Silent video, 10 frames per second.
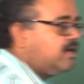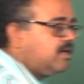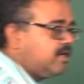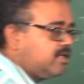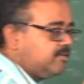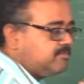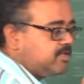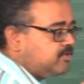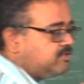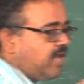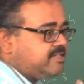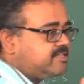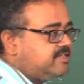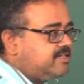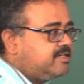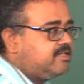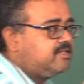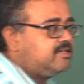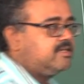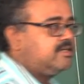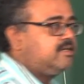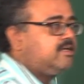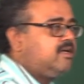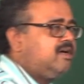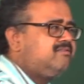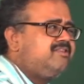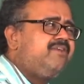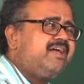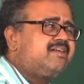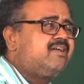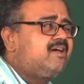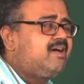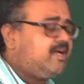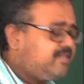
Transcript: algorithms that use hashing, and in fact I